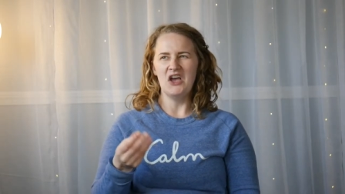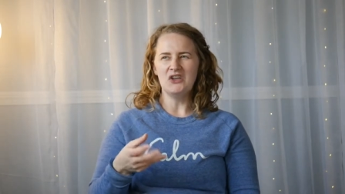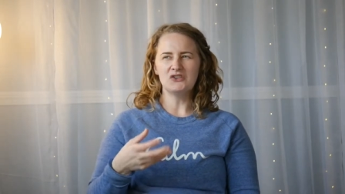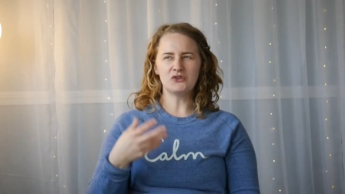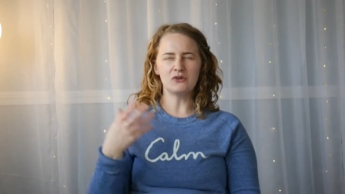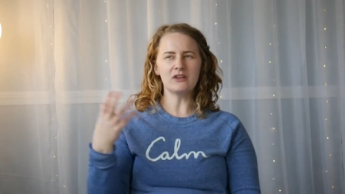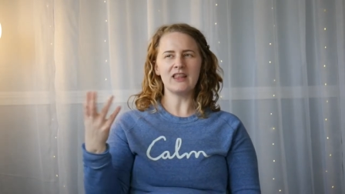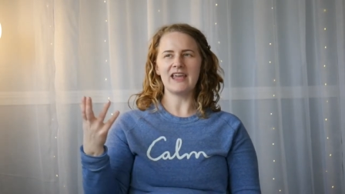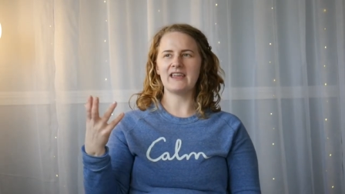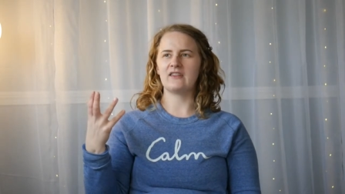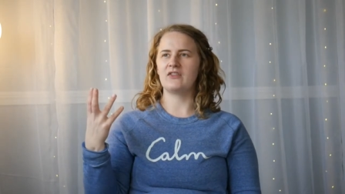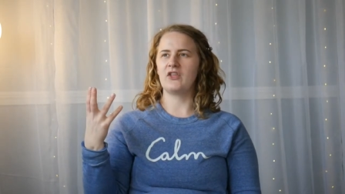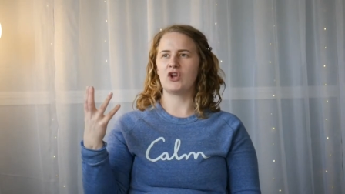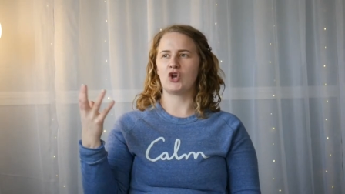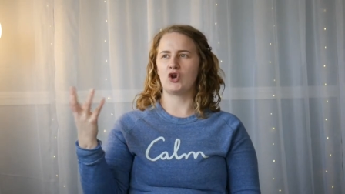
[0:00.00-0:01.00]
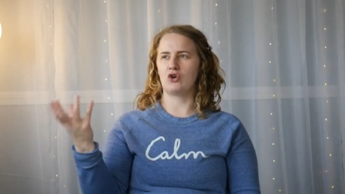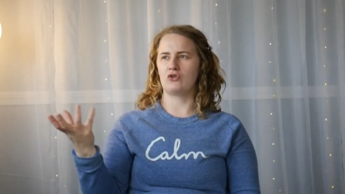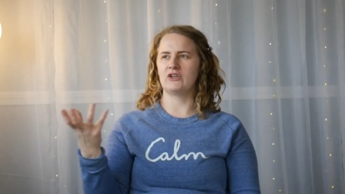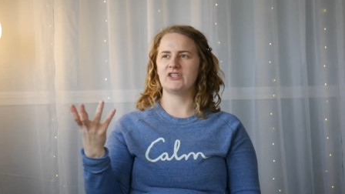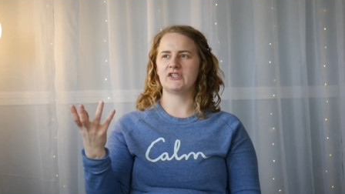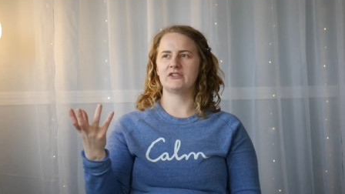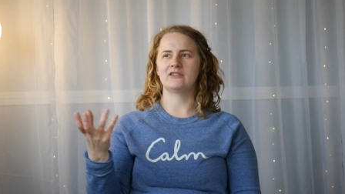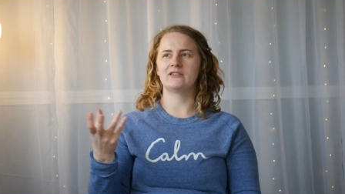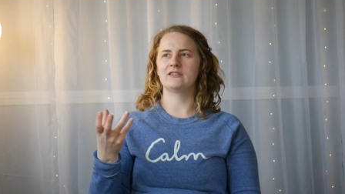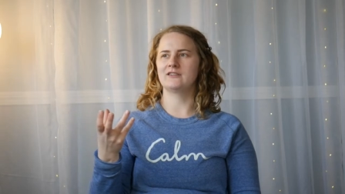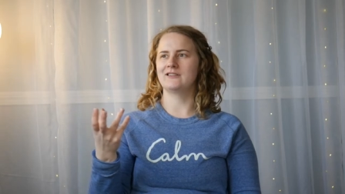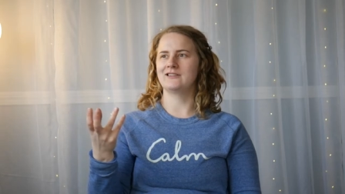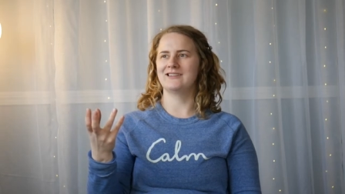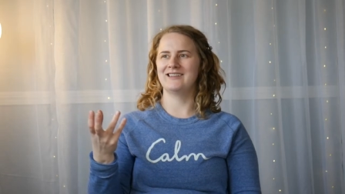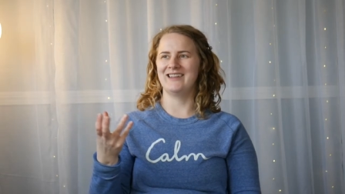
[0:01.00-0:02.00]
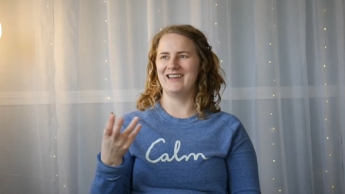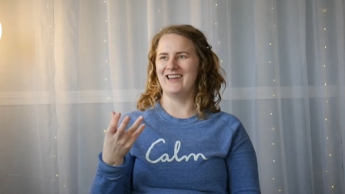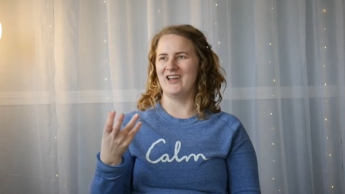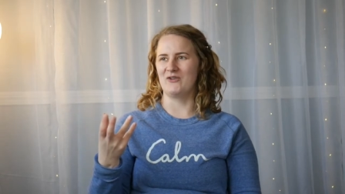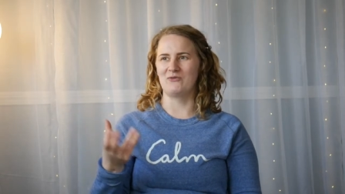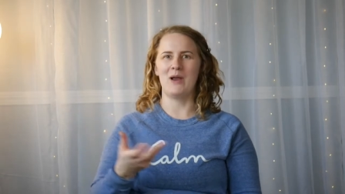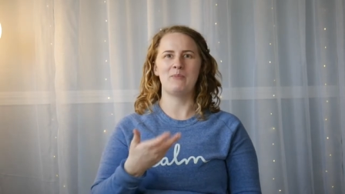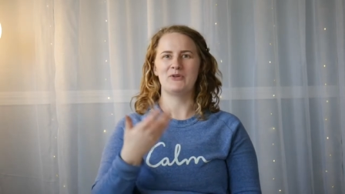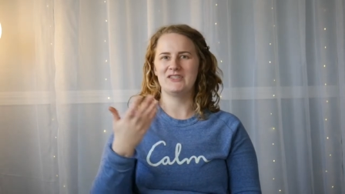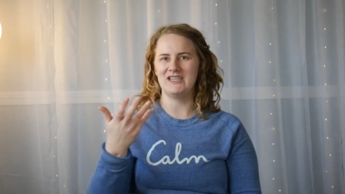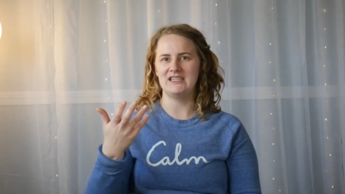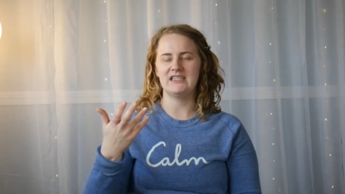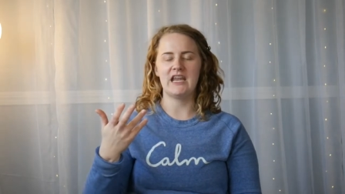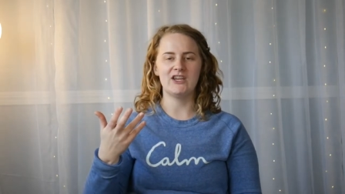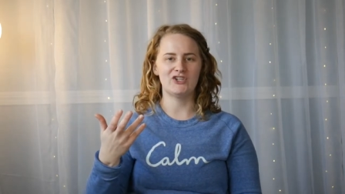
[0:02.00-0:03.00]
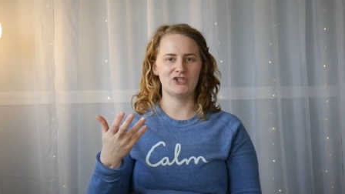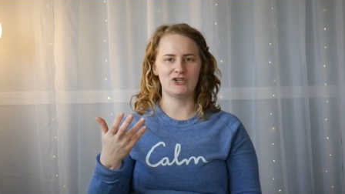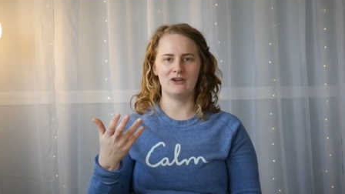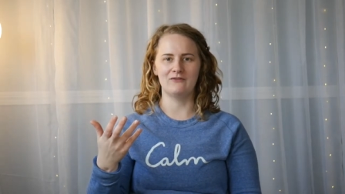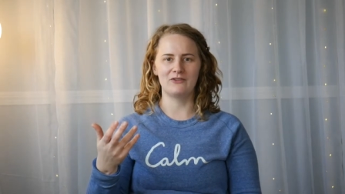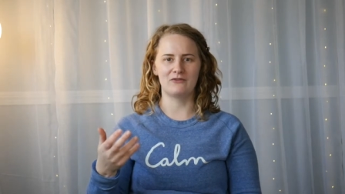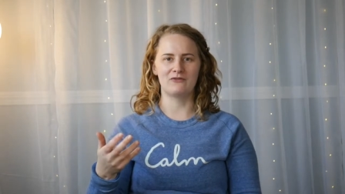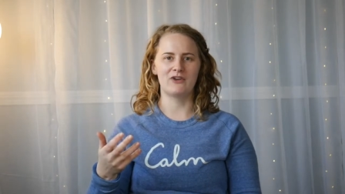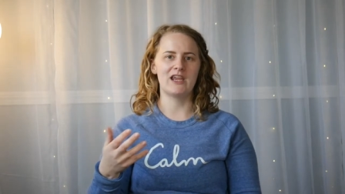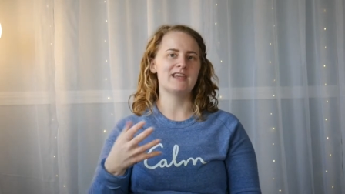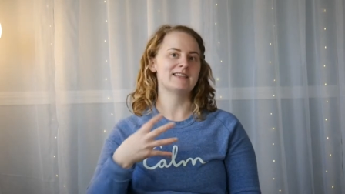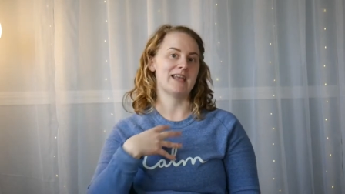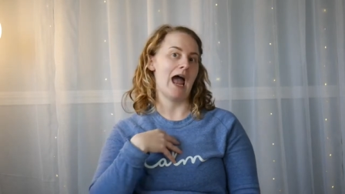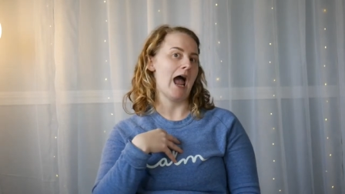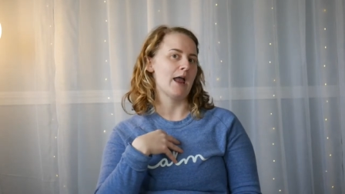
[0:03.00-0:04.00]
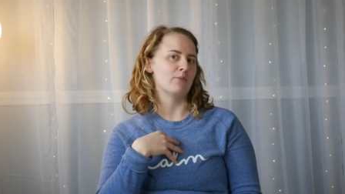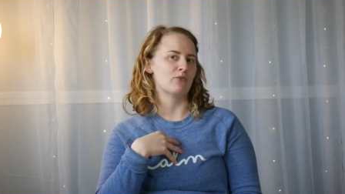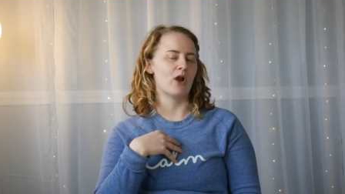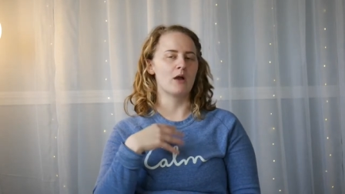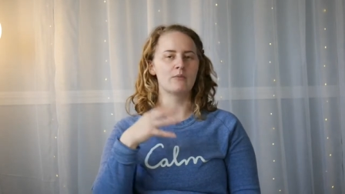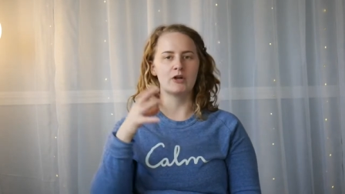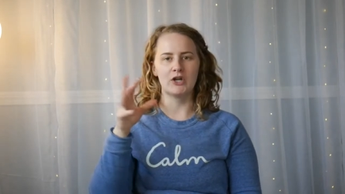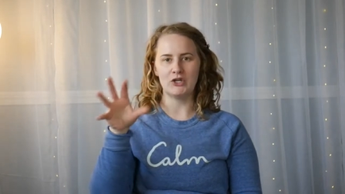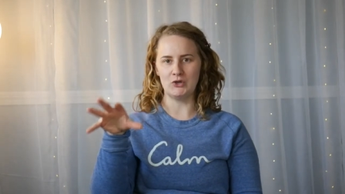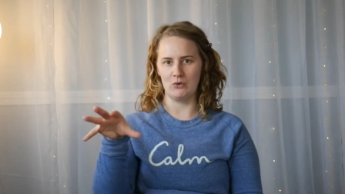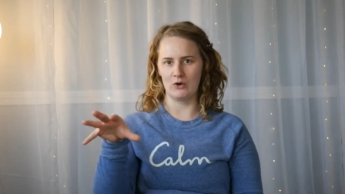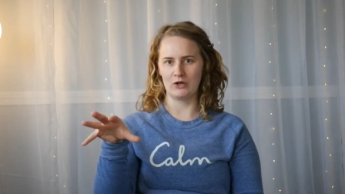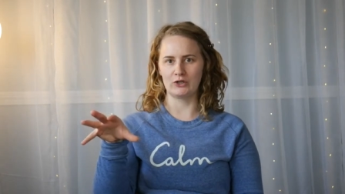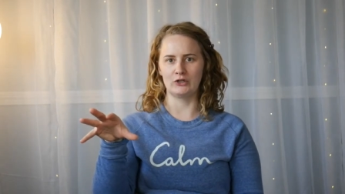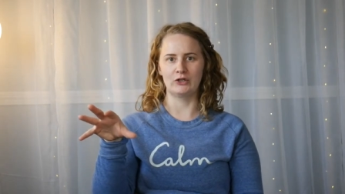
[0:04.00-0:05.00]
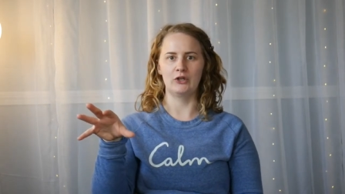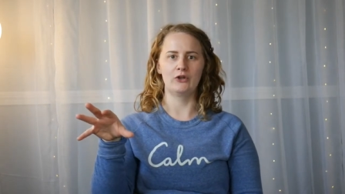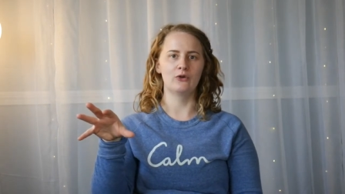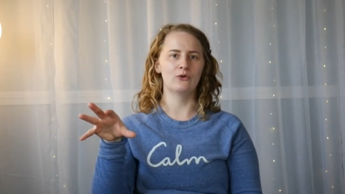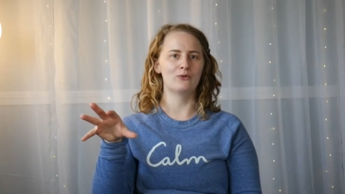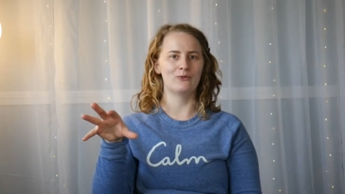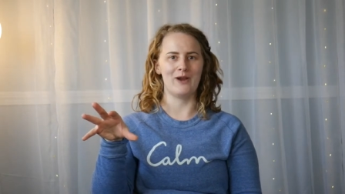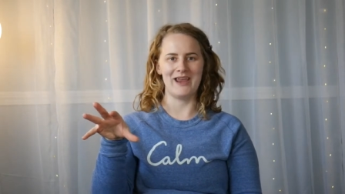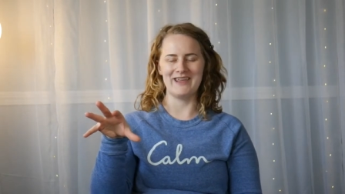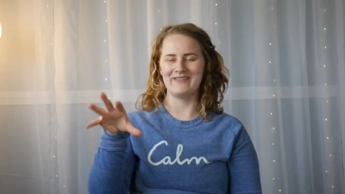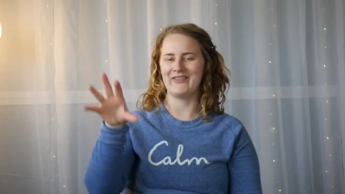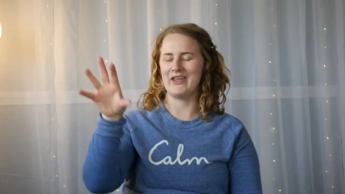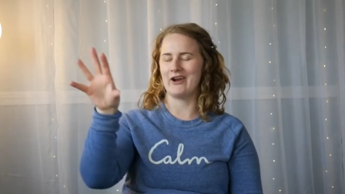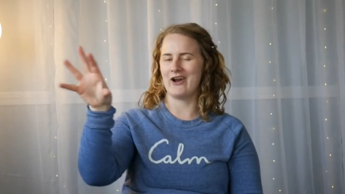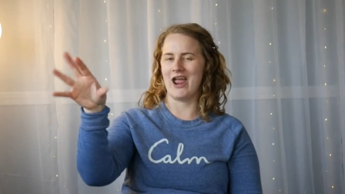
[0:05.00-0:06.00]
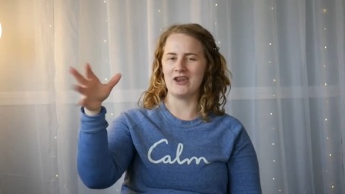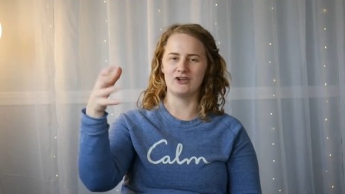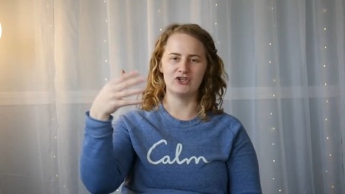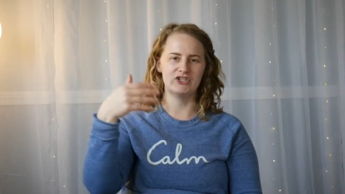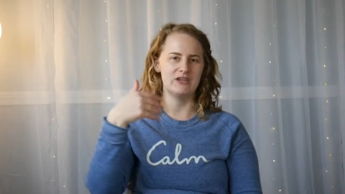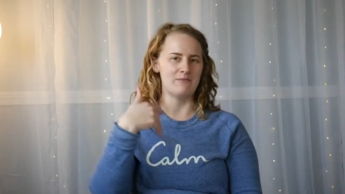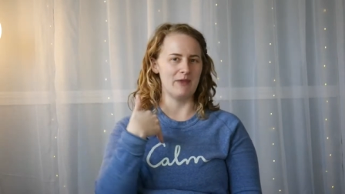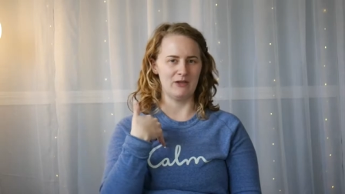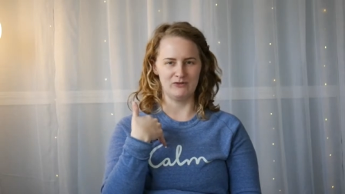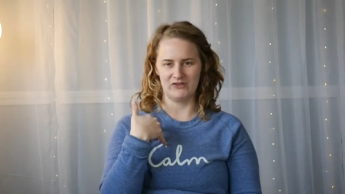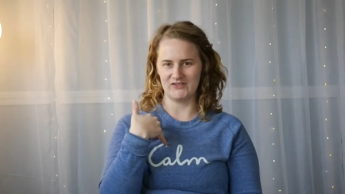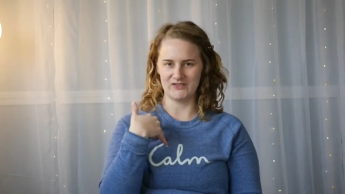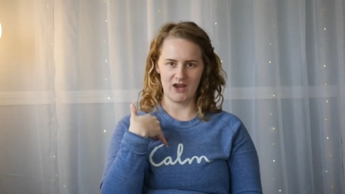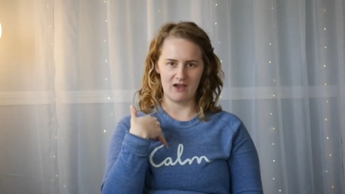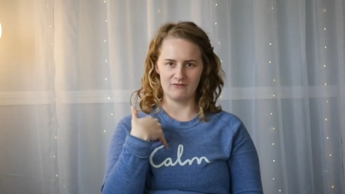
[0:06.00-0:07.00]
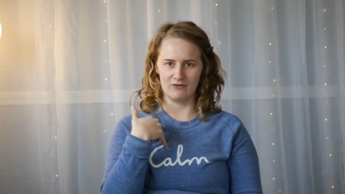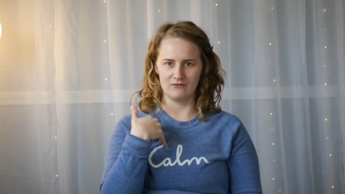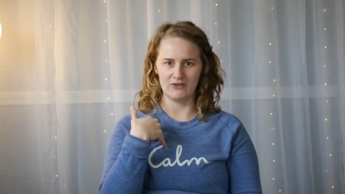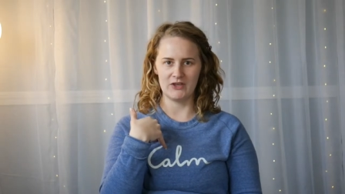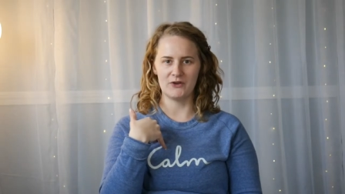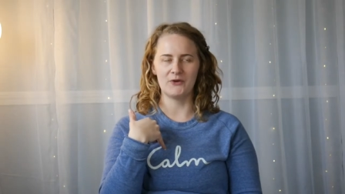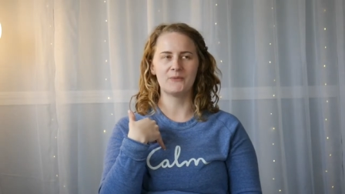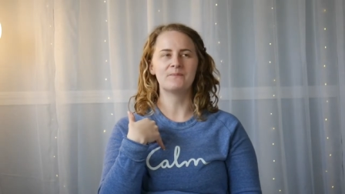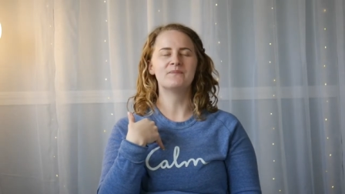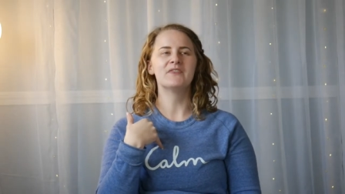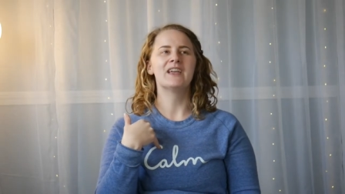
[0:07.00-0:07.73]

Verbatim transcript: sort of like the crystal representation of the phrase, I'm rubber, you're glue, right? Their energy bounces off of you.